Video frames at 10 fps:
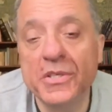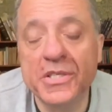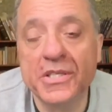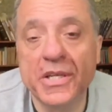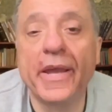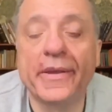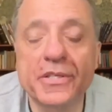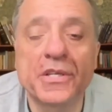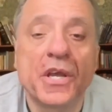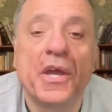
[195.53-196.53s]

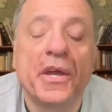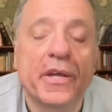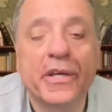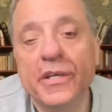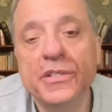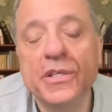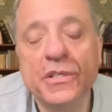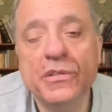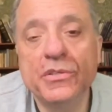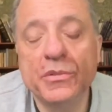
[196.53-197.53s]
attacks
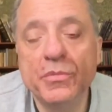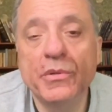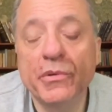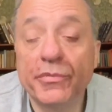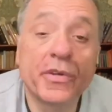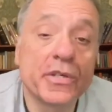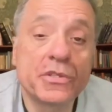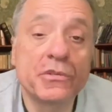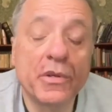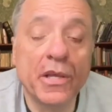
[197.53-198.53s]
continue to be referred
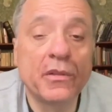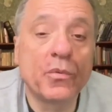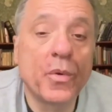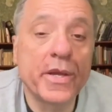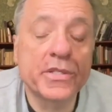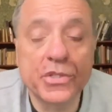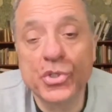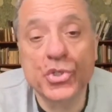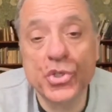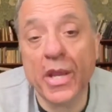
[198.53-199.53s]
to in the West as
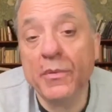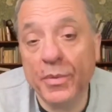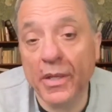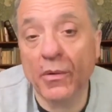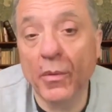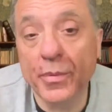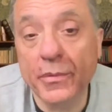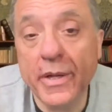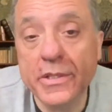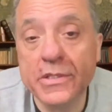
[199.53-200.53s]
shaping
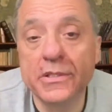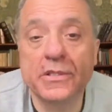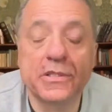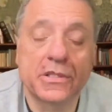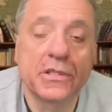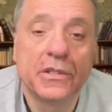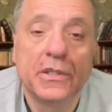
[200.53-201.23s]
operations.